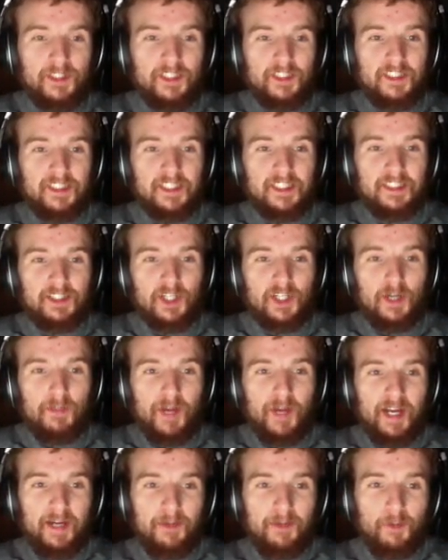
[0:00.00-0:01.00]
sits up,
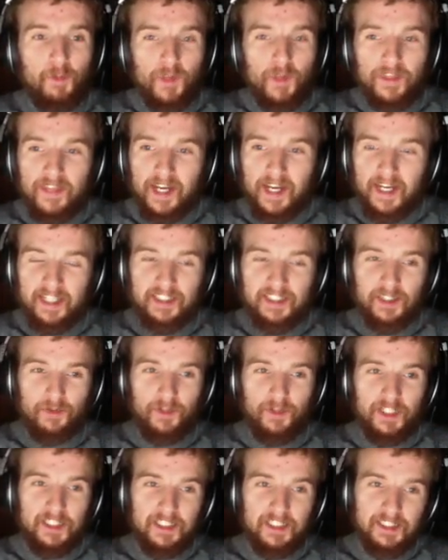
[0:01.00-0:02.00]
and with that
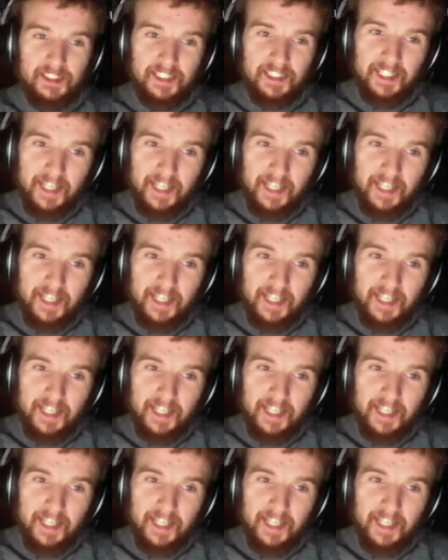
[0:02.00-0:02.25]
acceleration, he